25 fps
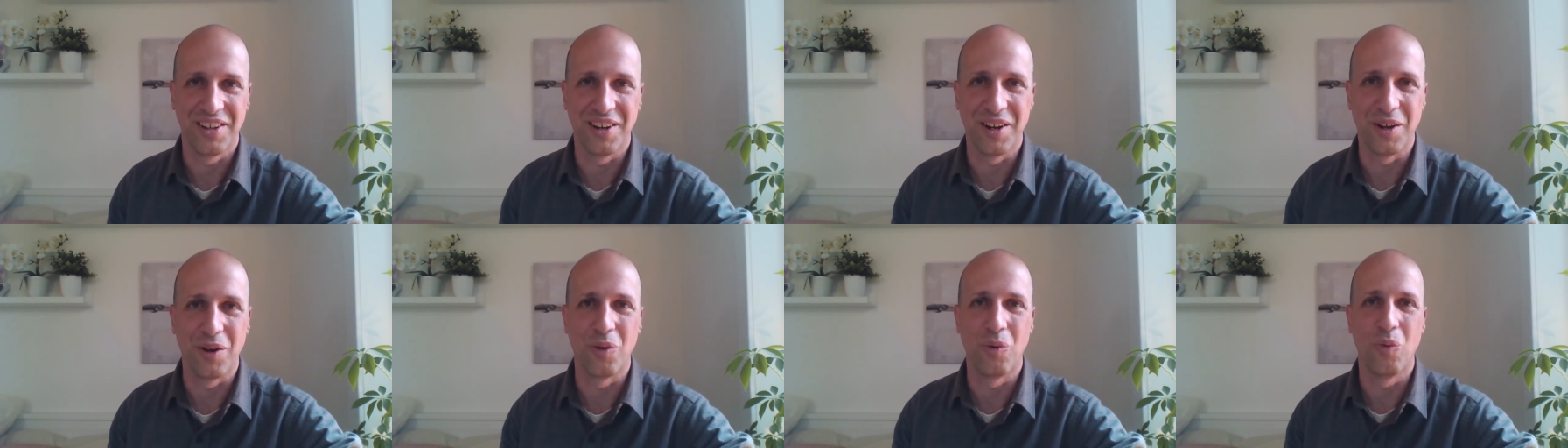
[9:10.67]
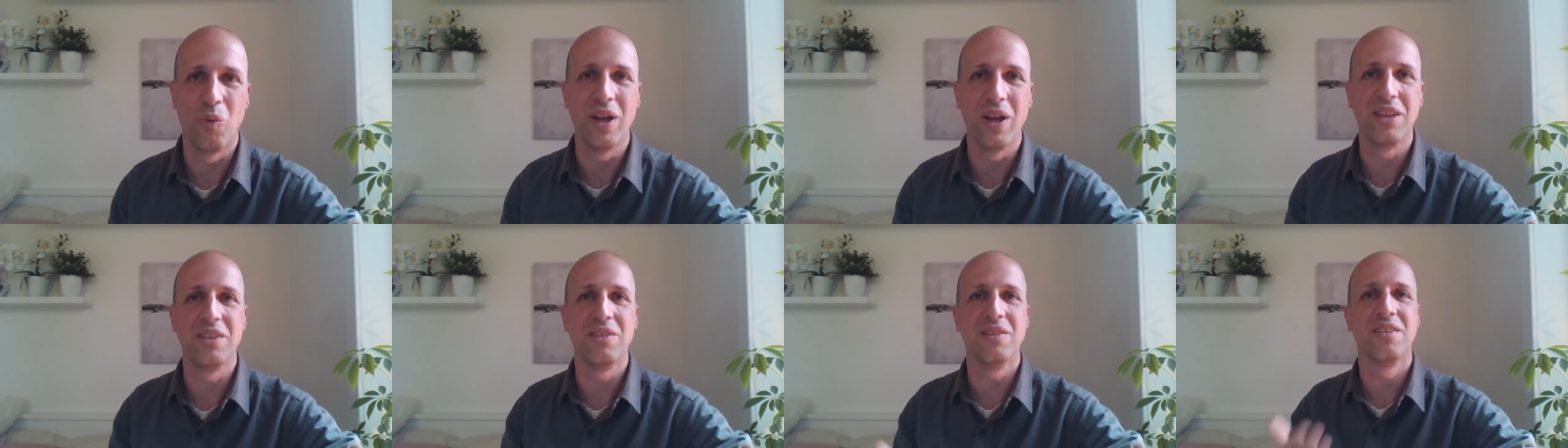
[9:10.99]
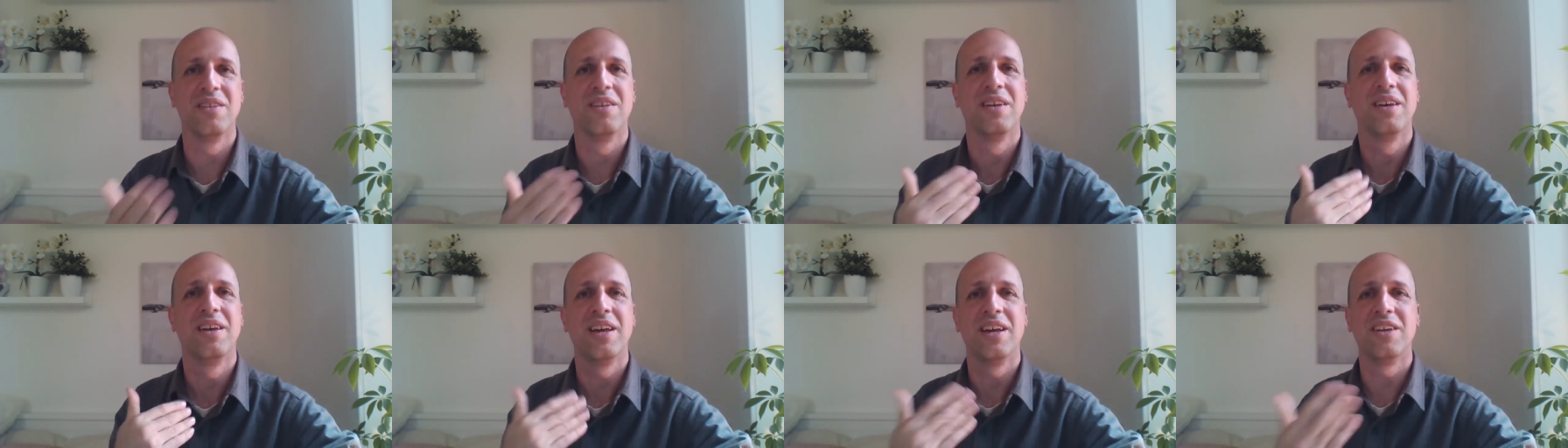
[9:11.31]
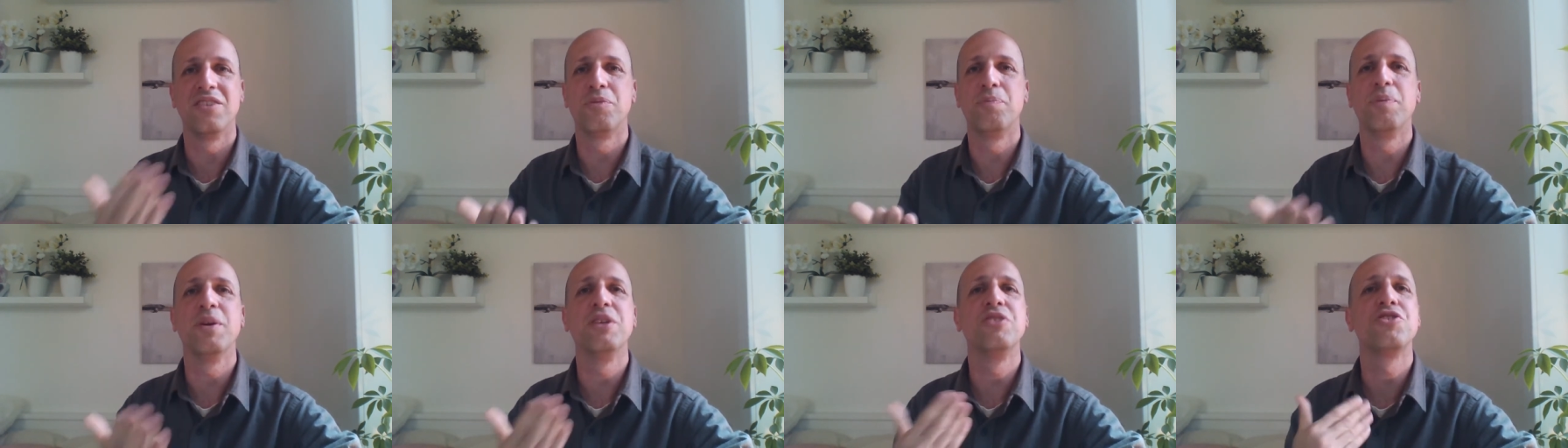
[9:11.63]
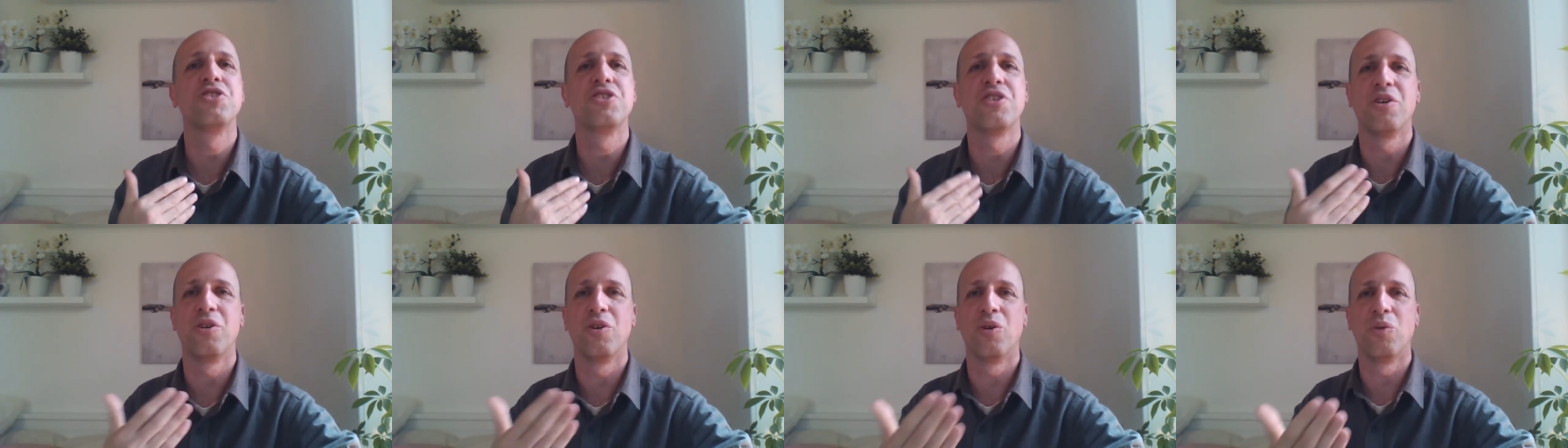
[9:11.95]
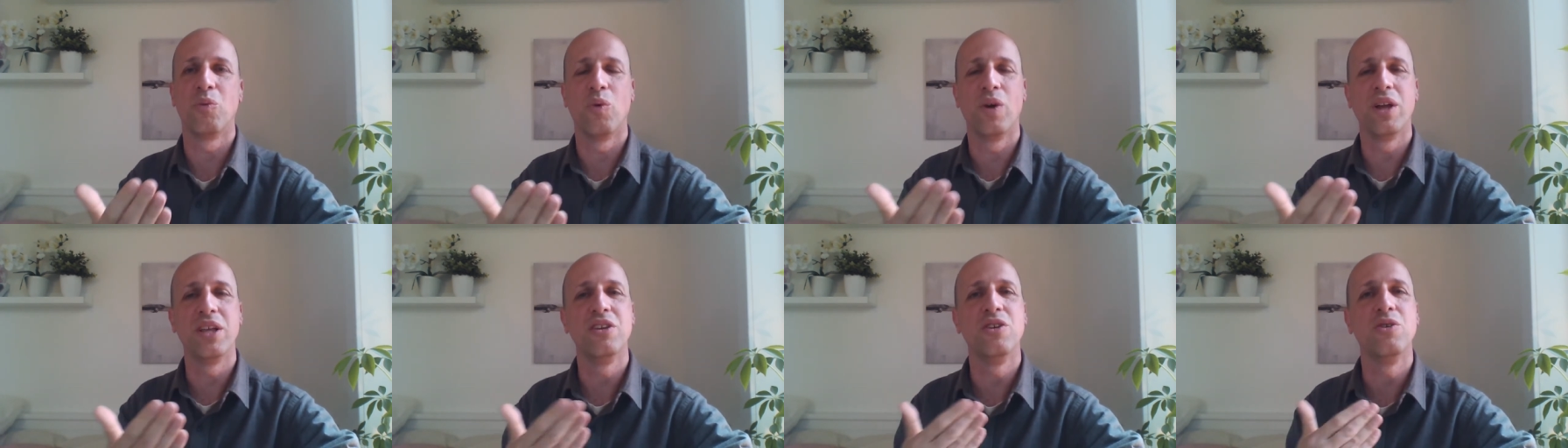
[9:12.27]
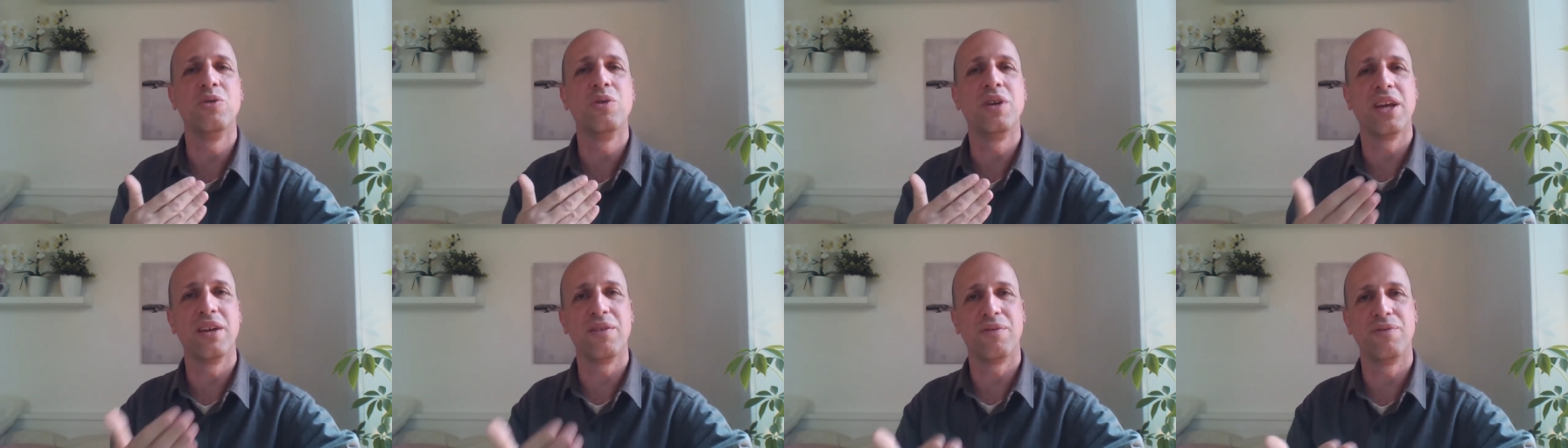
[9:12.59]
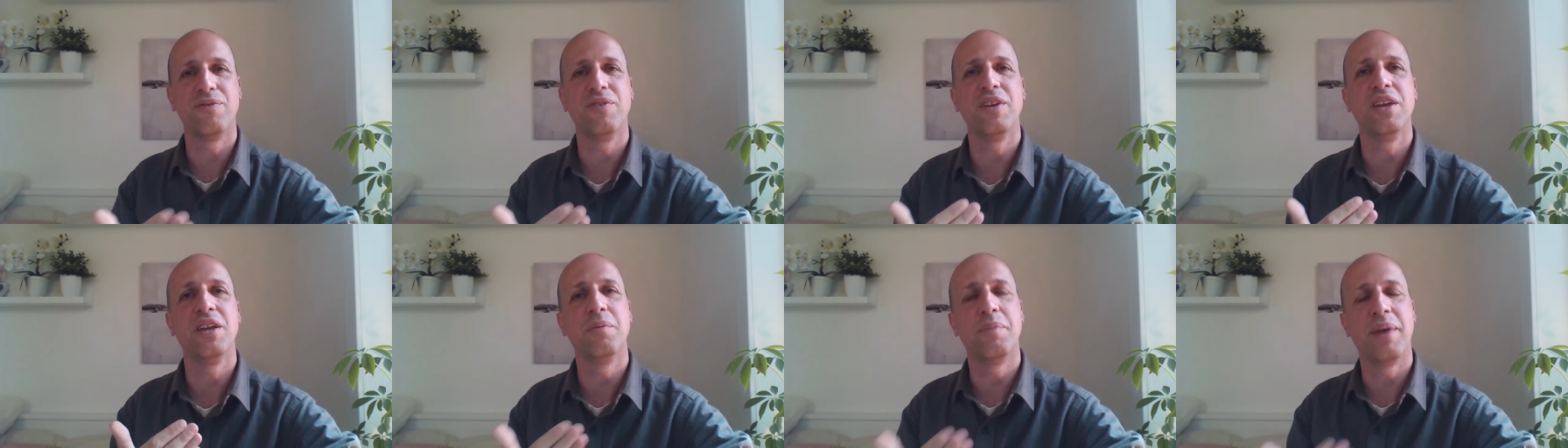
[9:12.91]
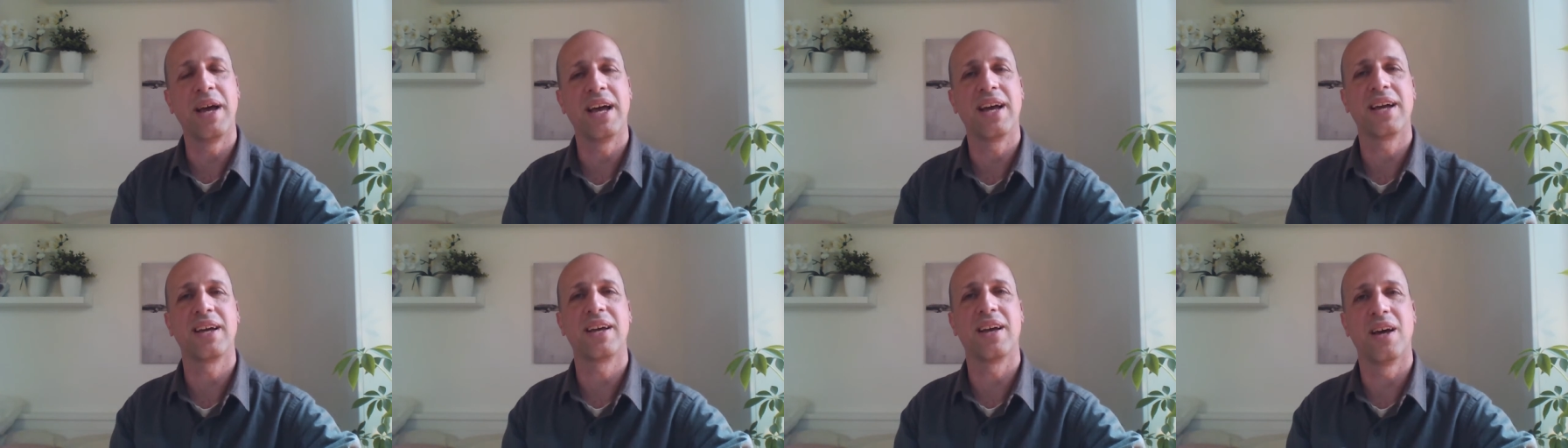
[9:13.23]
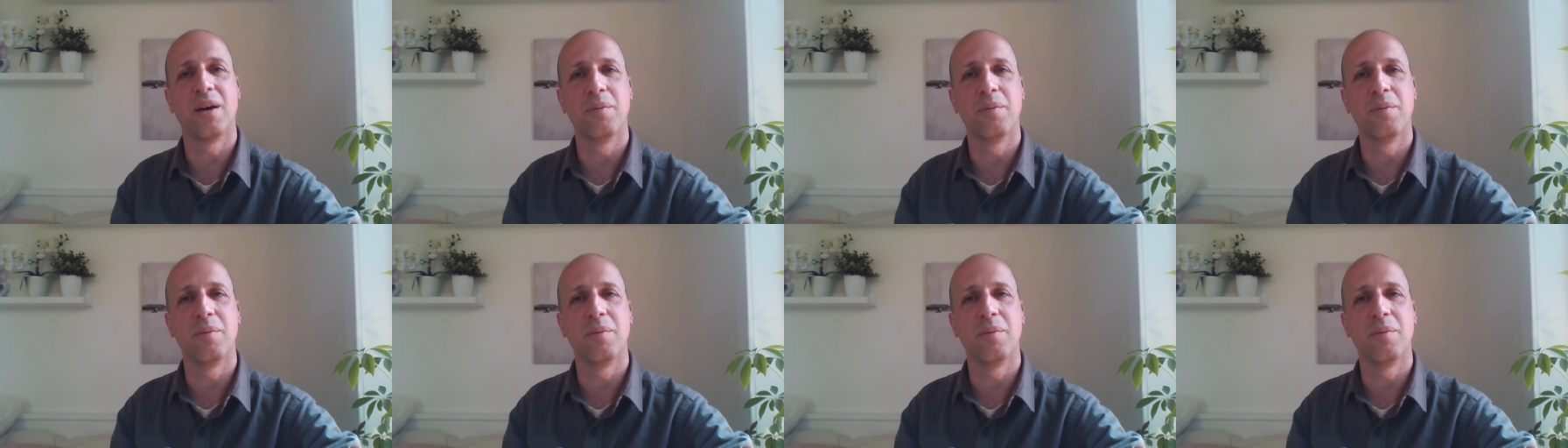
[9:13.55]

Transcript: You know, when it's been shown when you get feedback